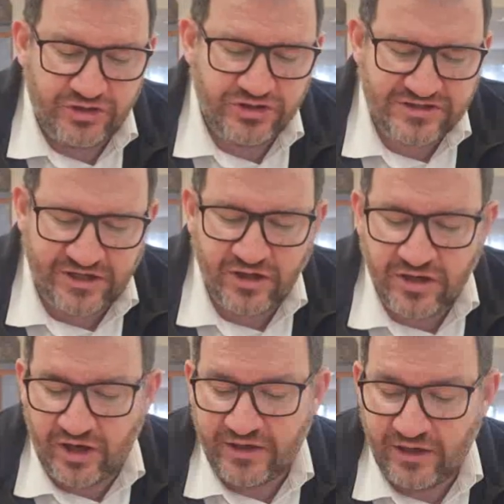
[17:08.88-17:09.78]
just like you
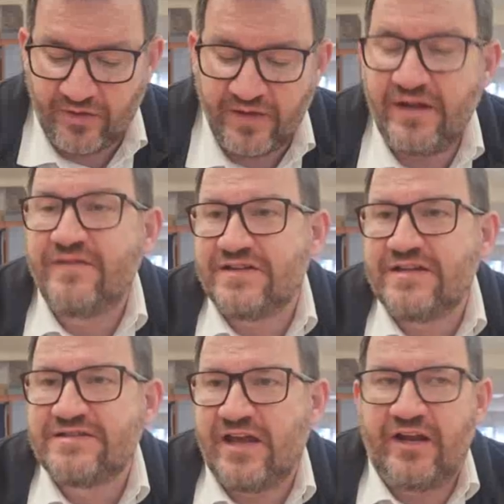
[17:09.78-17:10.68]
can't kill on the leaves
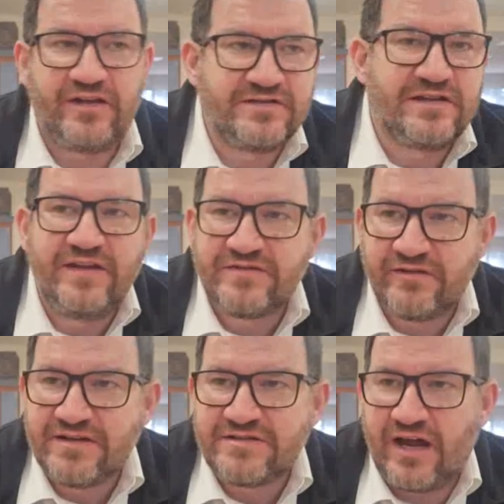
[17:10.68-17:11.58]
inside because the leaves
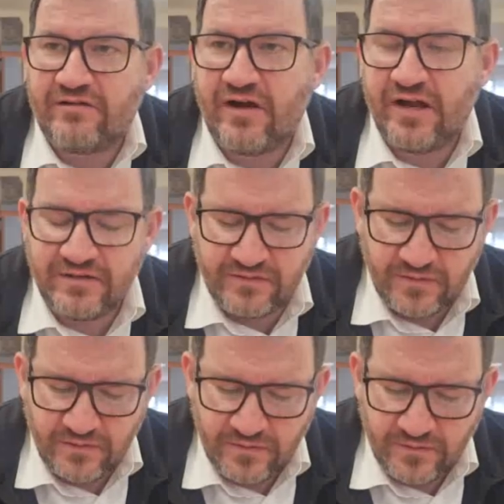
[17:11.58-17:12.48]
are inside, right?
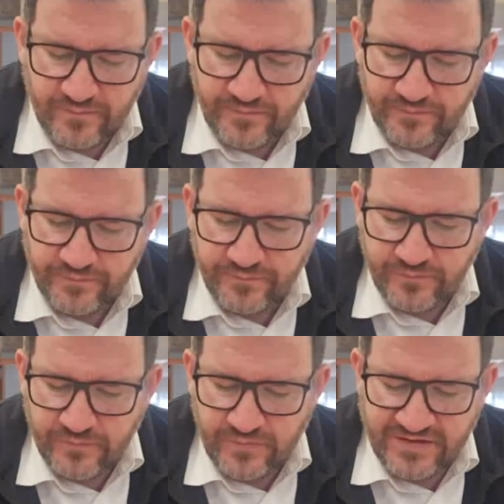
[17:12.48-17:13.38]

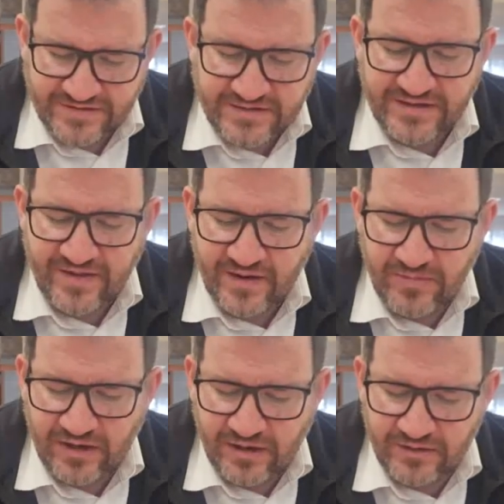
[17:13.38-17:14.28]
He's inside the
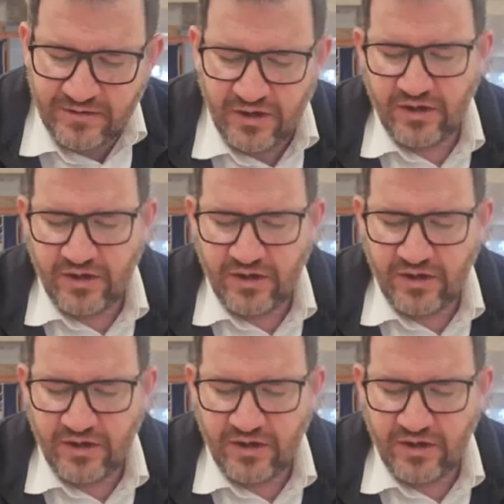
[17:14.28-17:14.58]
imiklat.